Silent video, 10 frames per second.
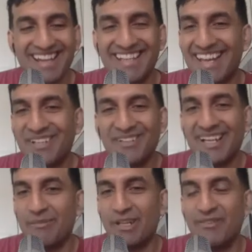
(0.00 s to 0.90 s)
get into
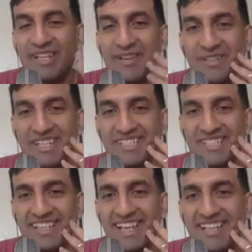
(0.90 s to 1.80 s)
like a bit of a
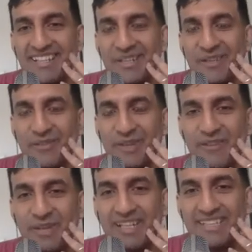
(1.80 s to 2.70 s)
definition, like, for
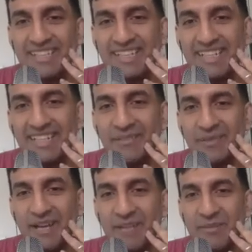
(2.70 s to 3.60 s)
everyone listening in
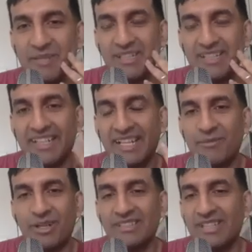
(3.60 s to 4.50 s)
where people are thinking
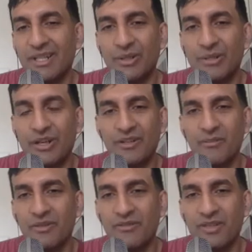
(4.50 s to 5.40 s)
about CRO, how to
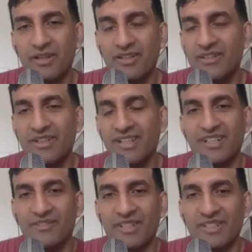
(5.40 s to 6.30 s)
improve
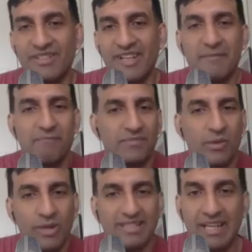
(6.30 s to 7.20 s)
conversion rate.
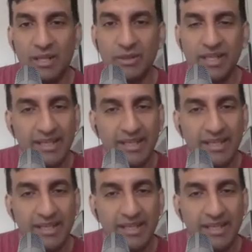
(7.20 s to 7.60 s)
What does that look like?